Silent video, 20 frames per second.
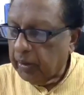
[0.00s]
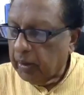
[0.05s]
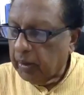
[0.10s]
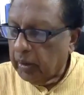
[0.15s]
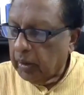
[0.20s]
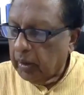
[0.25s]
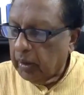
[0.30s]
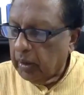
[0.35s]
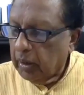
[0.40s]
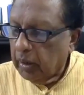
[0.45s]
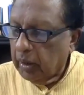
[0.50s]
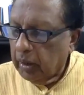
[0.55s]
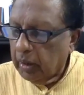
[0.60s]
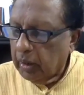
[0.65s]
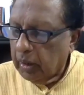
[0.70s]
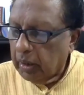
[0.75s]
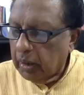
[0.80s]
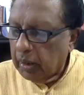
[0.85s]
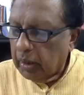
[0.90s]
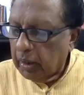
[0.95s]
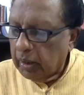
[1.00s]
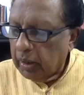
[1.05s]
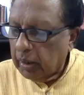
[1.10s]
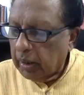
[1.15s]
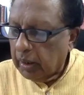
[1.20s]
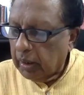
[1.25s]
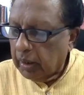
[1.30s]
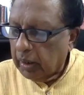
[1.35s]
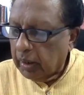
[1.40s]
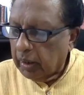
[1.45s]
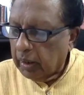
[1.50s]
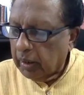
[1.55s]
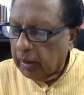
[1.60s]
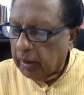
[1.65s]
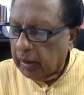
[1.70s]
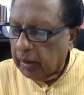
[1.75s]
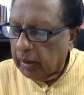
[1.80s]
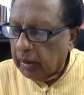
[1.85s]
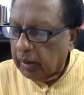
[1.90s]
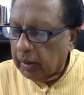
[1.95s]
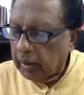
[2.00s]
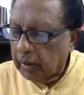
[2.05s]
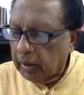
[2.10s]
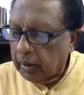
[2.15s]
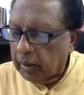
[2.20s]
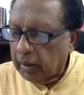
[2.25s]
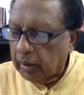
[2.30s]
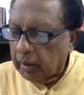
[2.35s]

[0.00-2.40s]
Nobody speaks.